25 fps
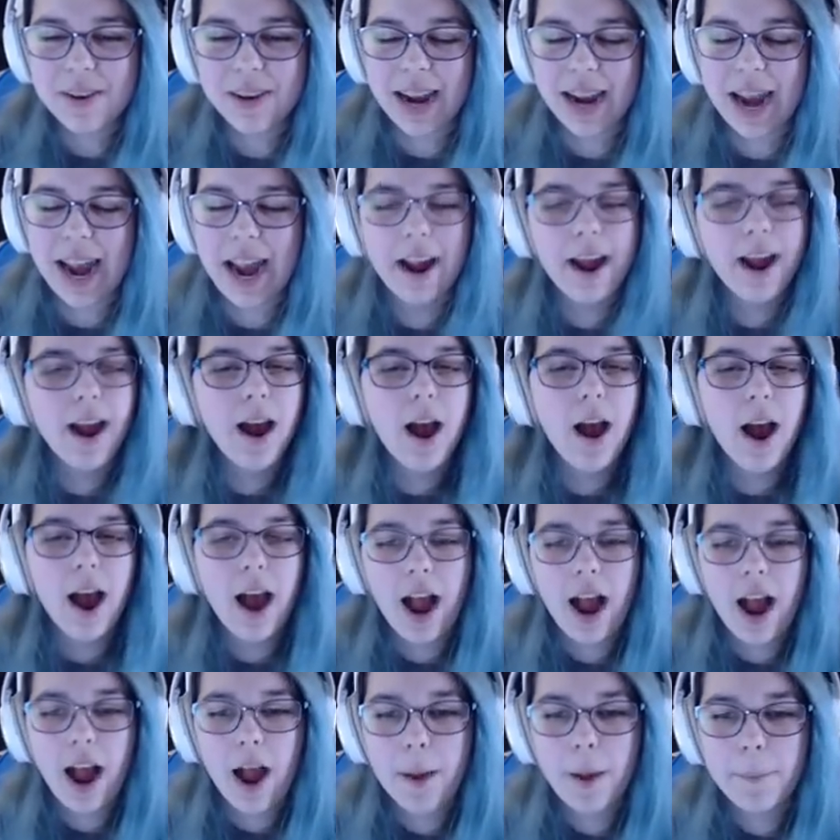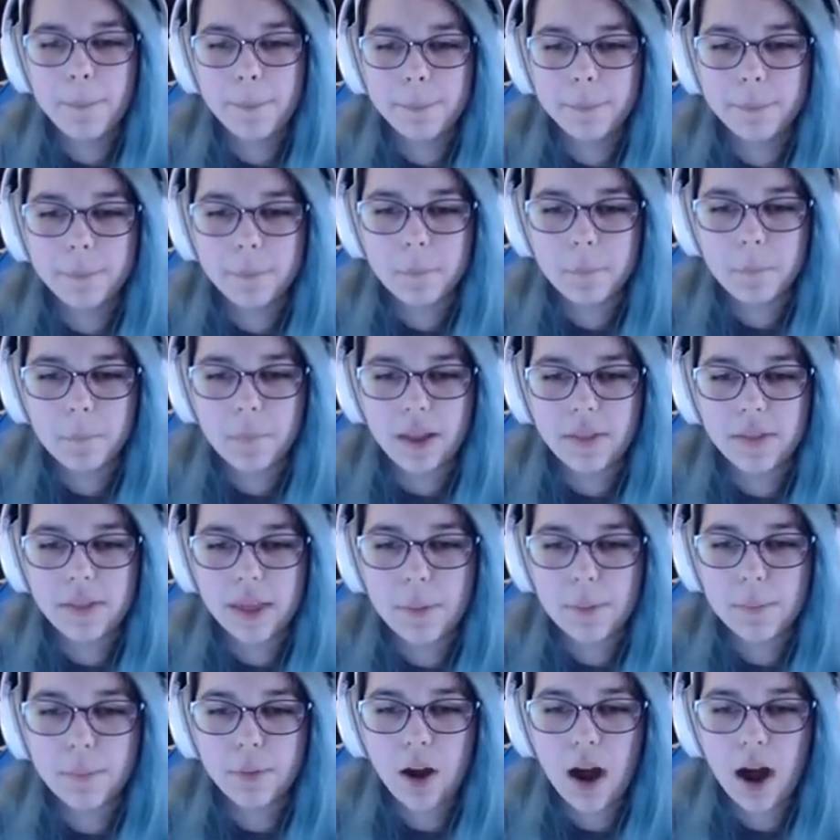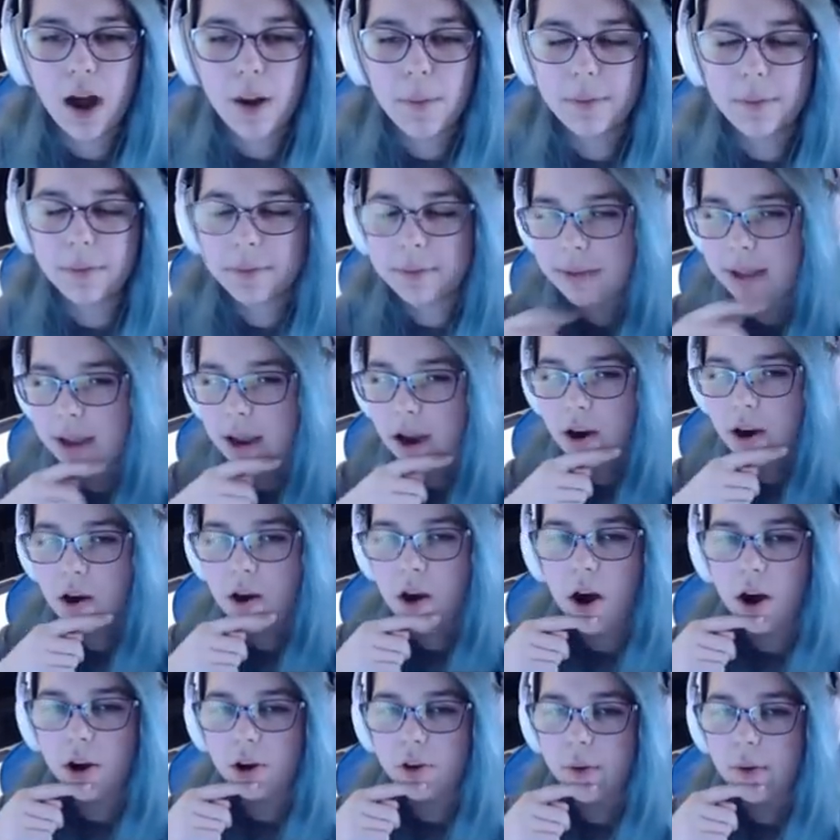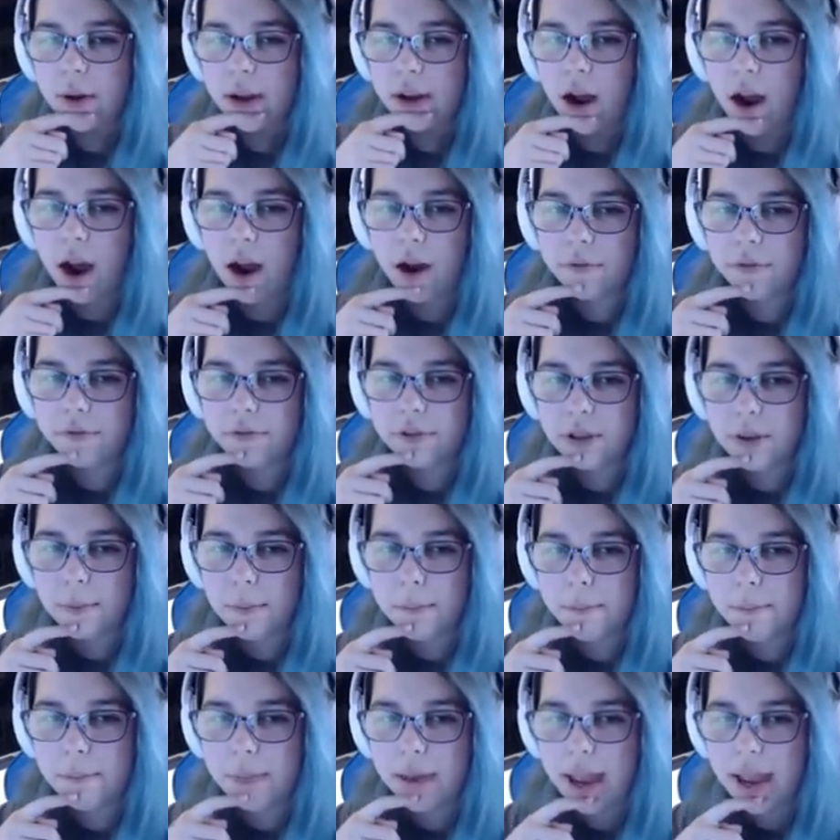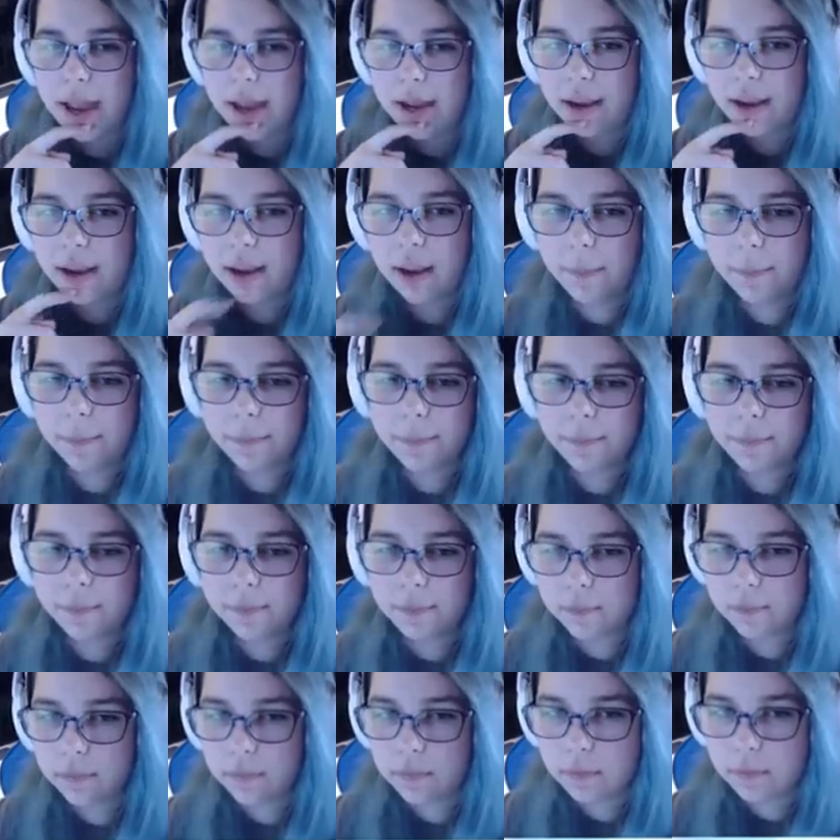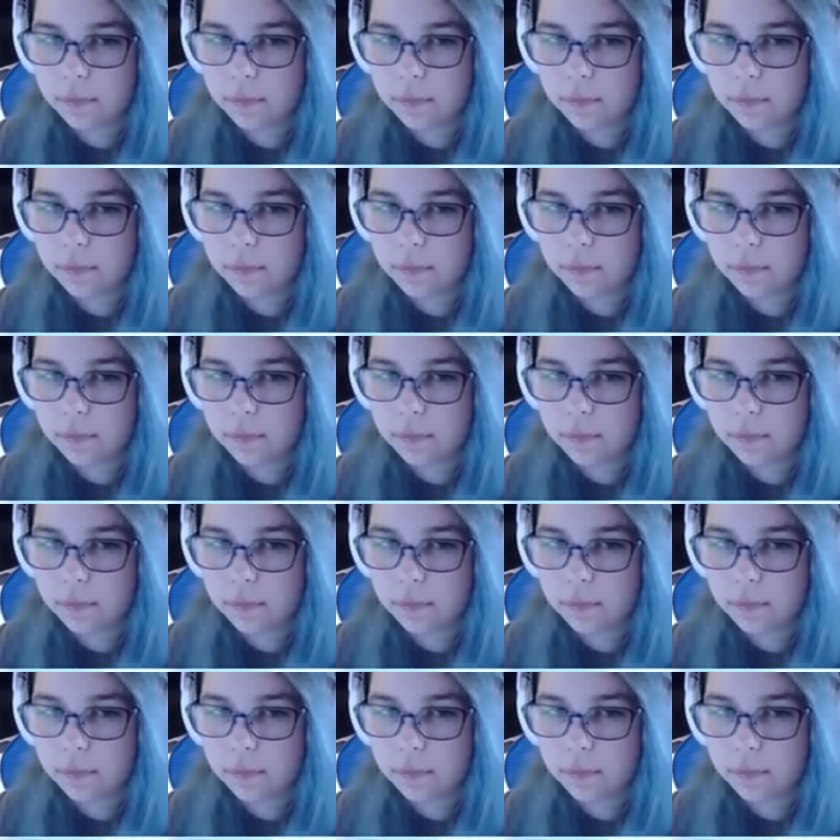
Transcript: Okay, they probably are all going off. There's another police officer behind us, too.